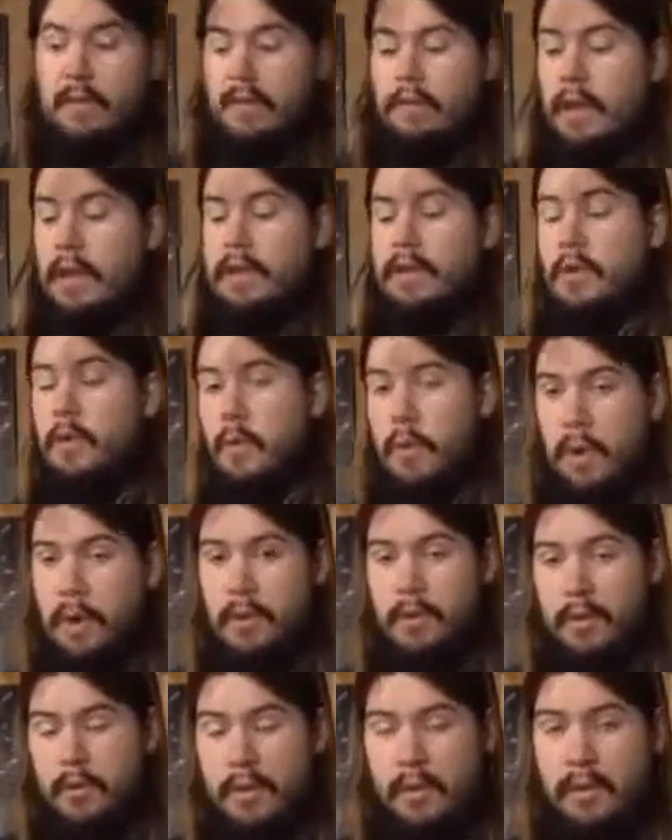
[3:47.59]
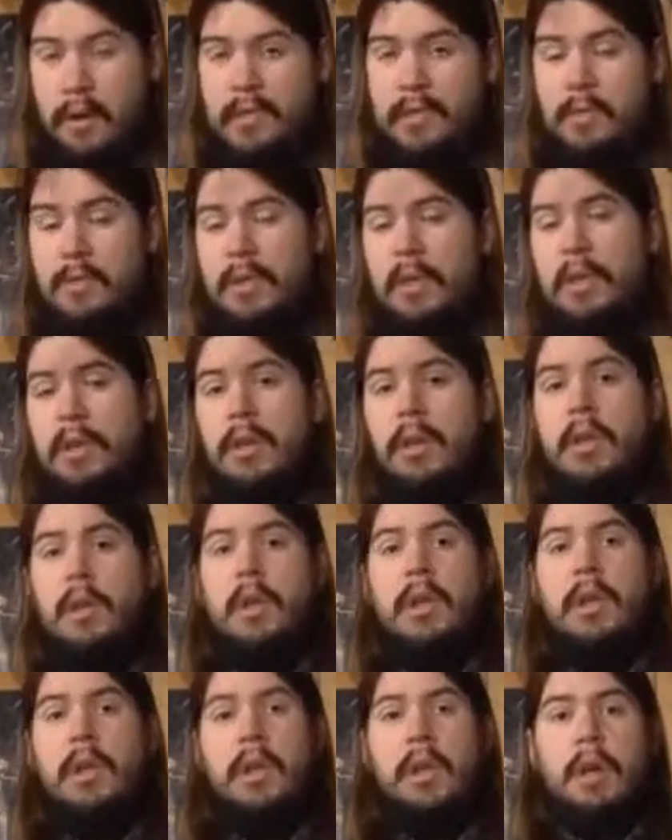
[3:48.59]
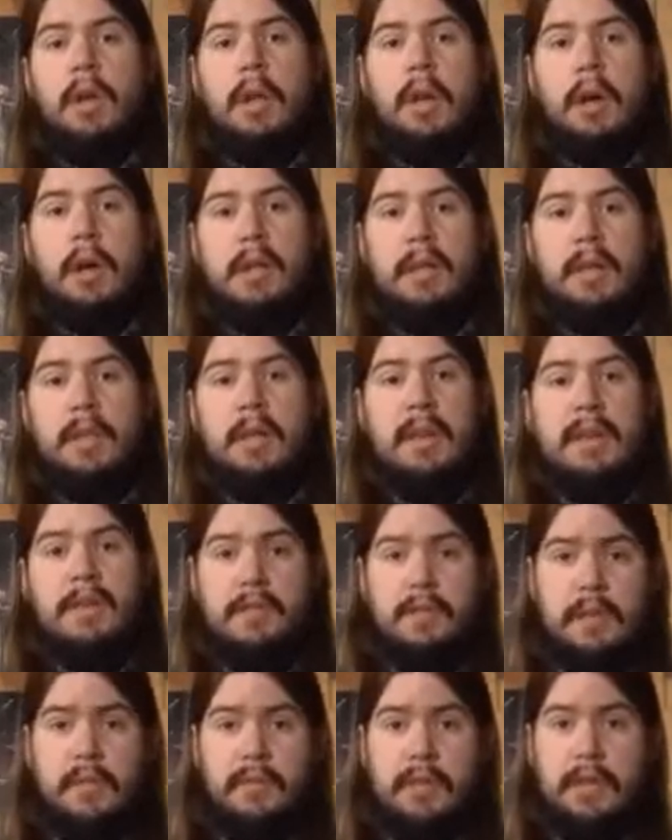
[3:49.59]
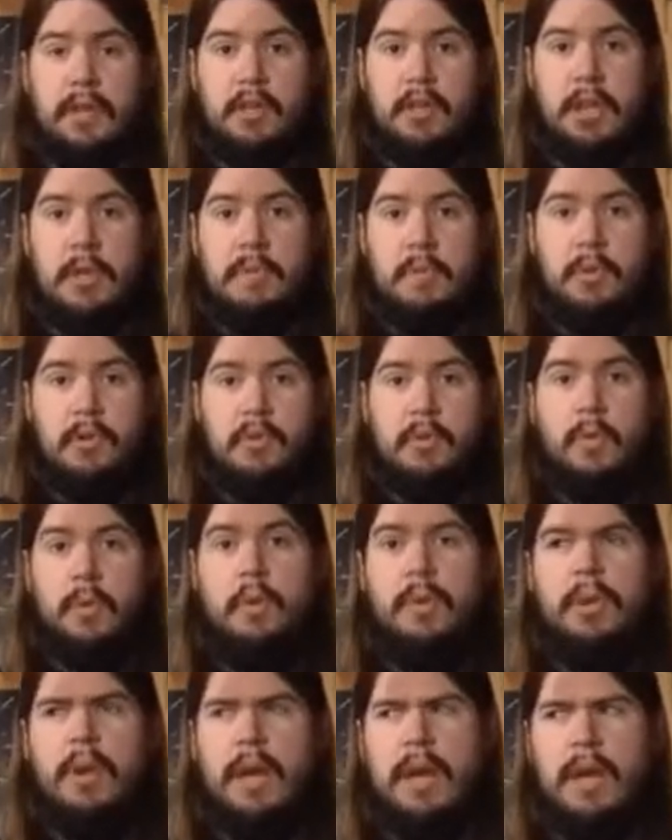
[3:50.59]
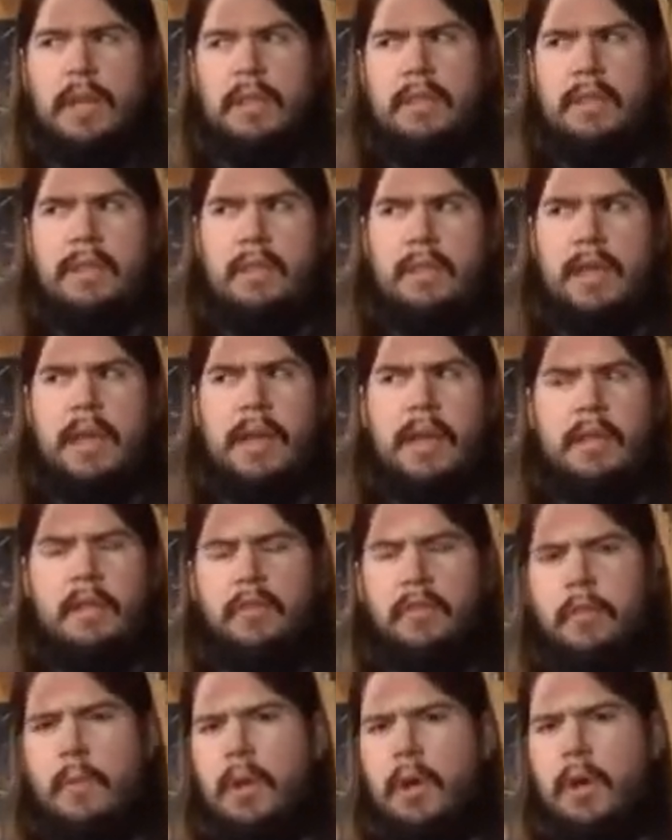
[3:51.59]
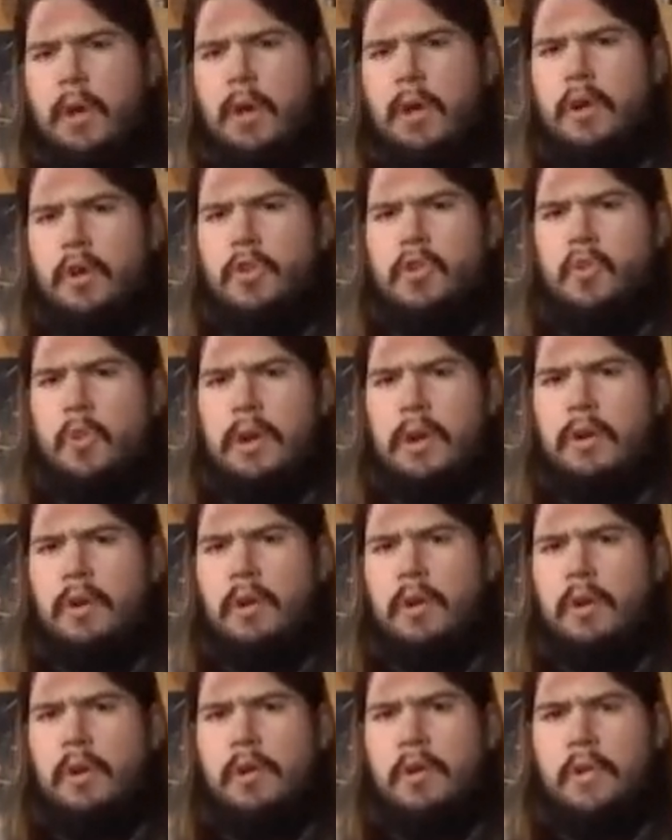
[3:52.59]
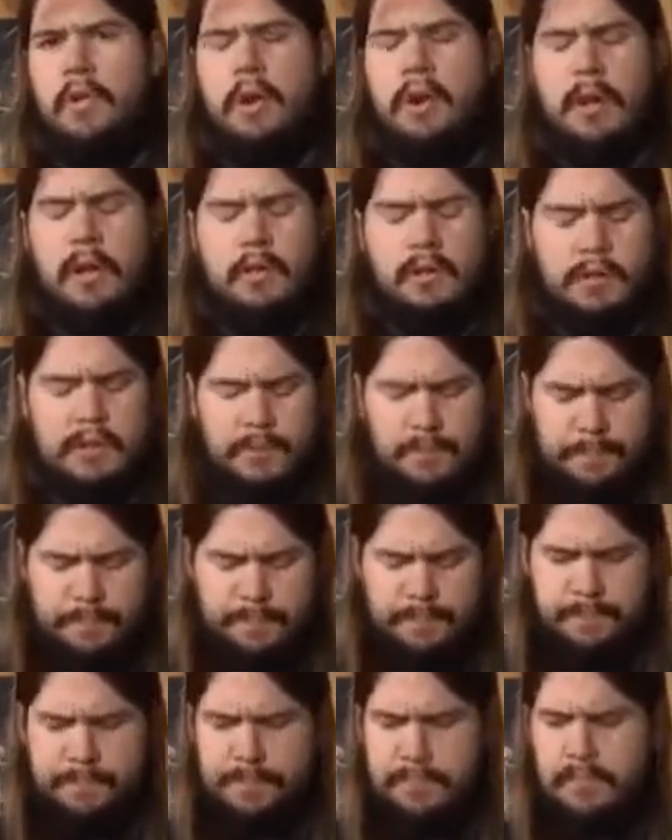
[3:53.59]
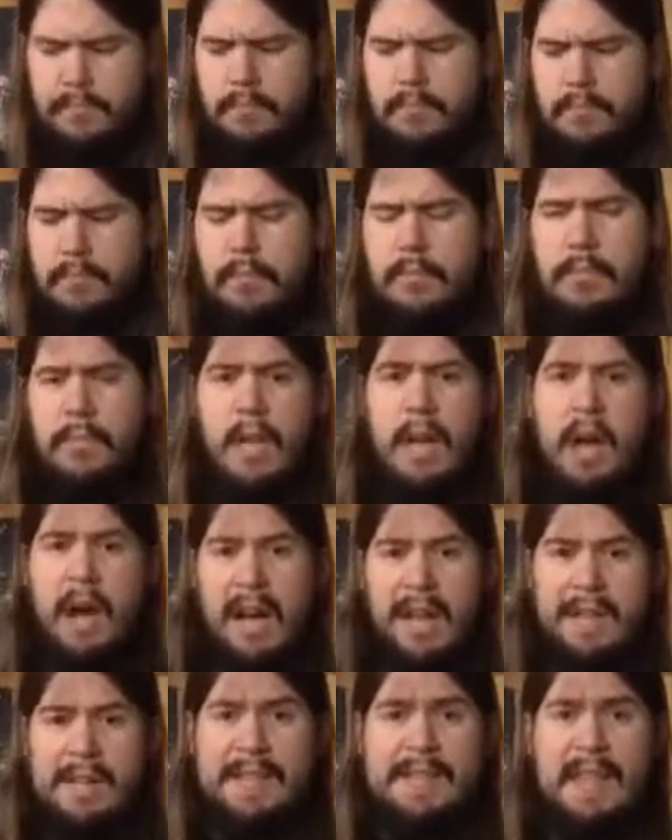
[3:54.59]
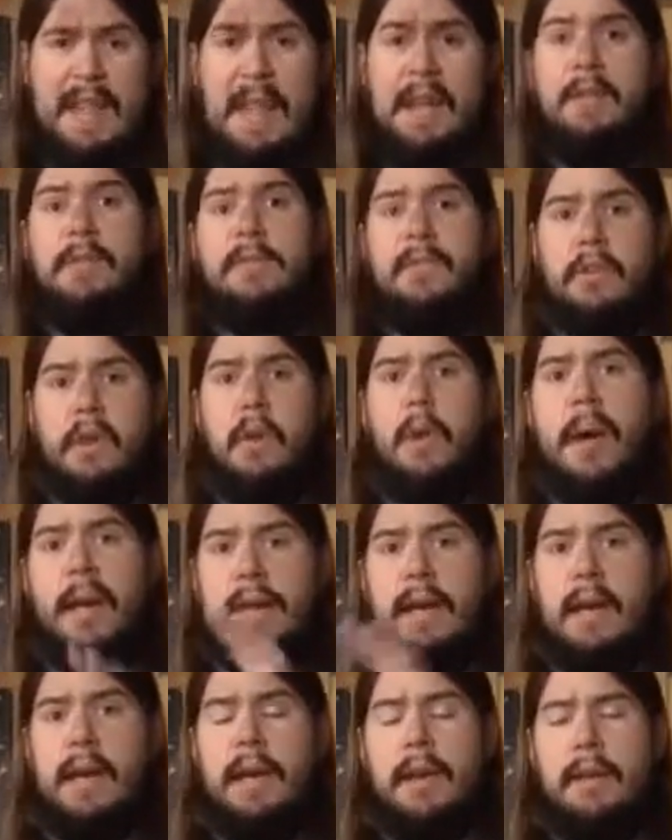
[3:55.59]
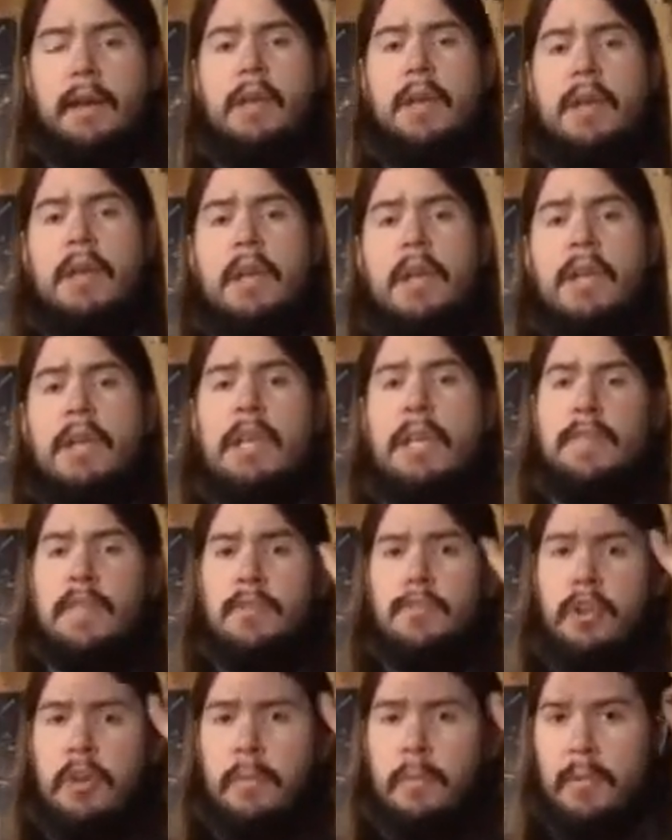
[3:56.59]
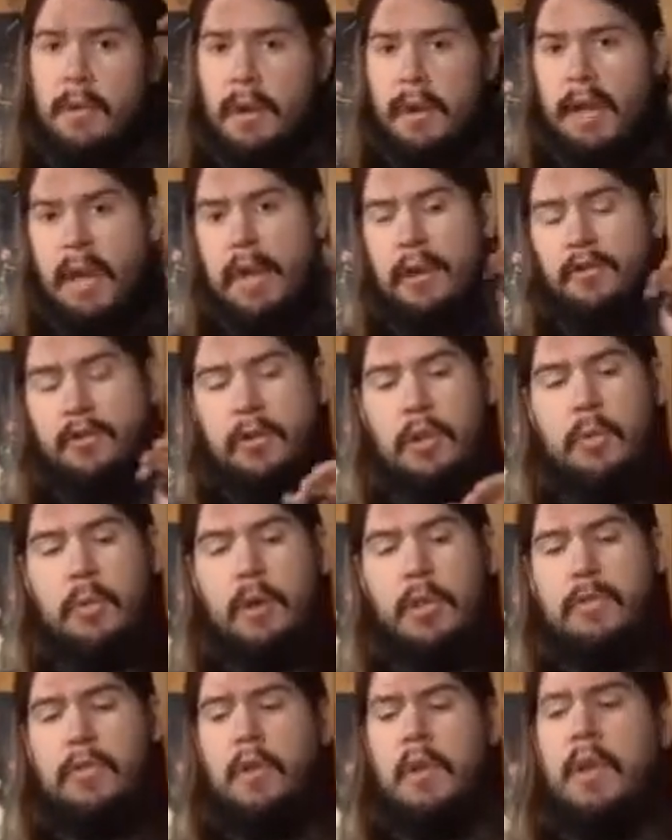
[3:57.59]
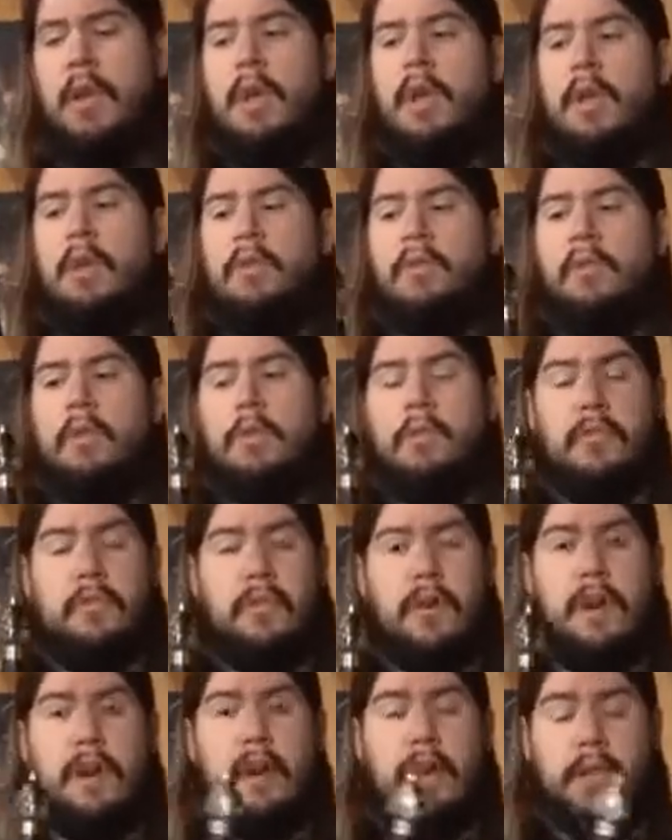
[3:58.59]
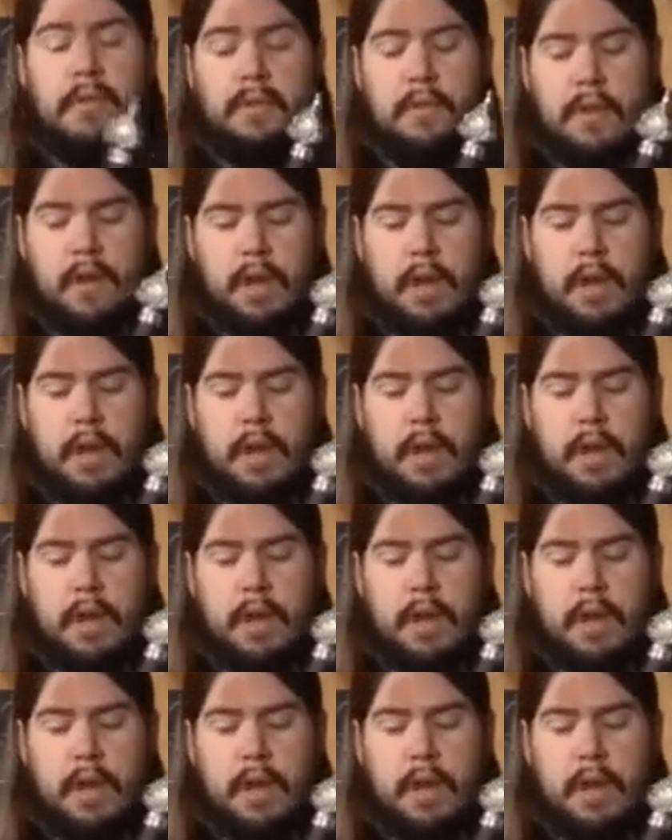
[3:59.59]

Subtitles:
I don't want to do anything crazy with it. I mean, it's definitely a cheaper sword. I think I got this for about $120 or $130 on sale, so I got it even cheaper than it actually was. So it's very nice.